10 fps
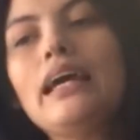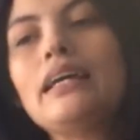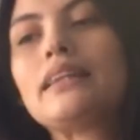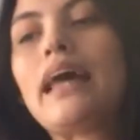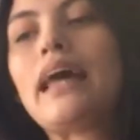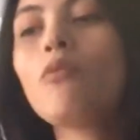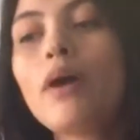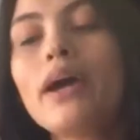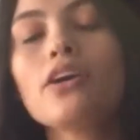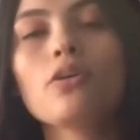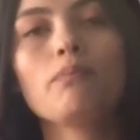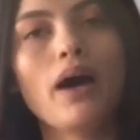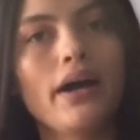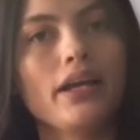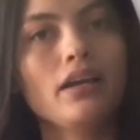that way your
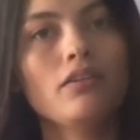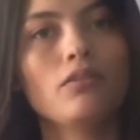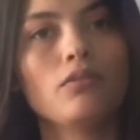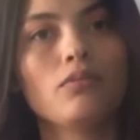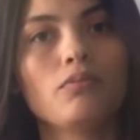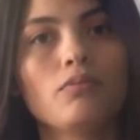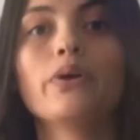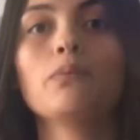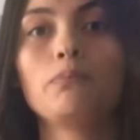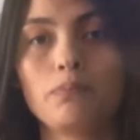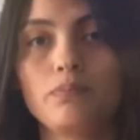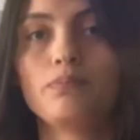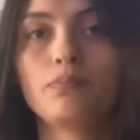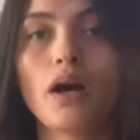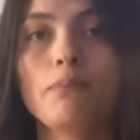body will
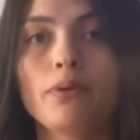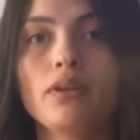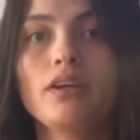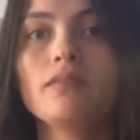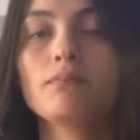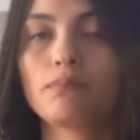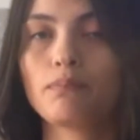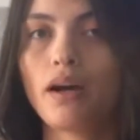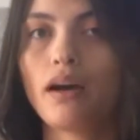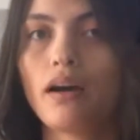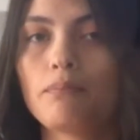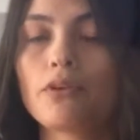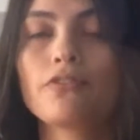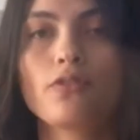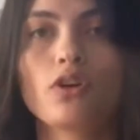properly
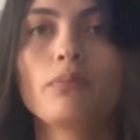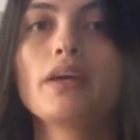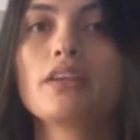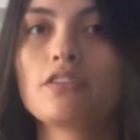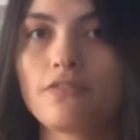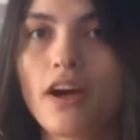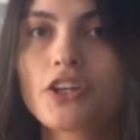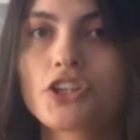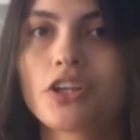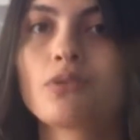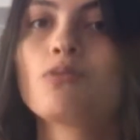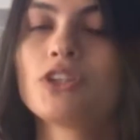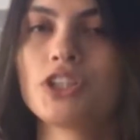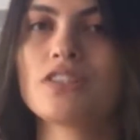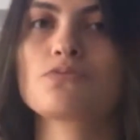perform its function,
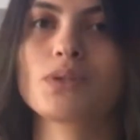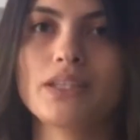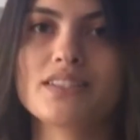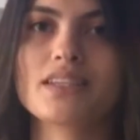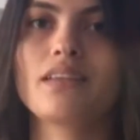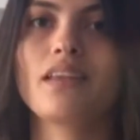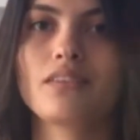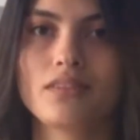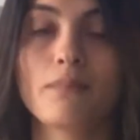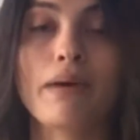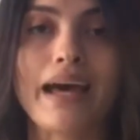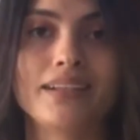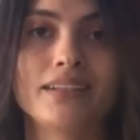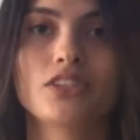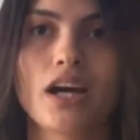which is releasing the
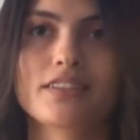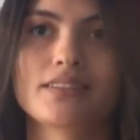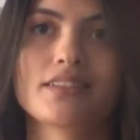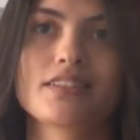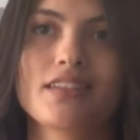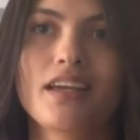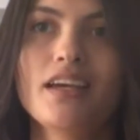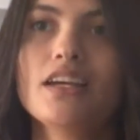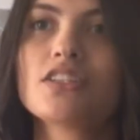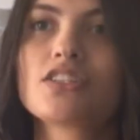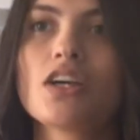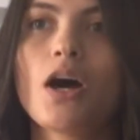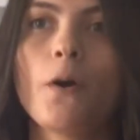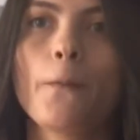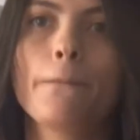bad toxins.
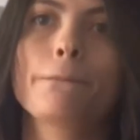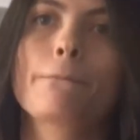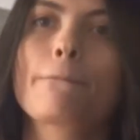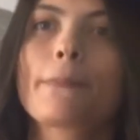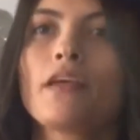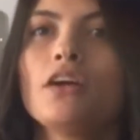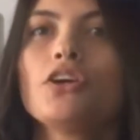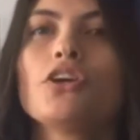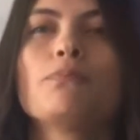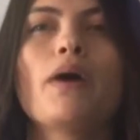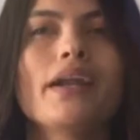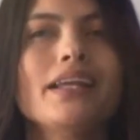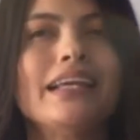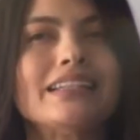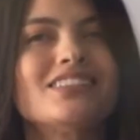So your body
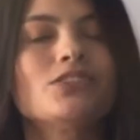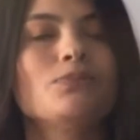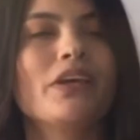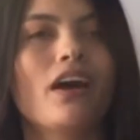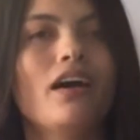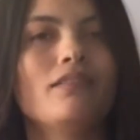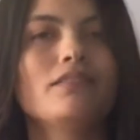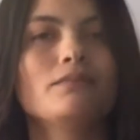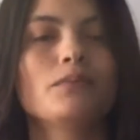needs to become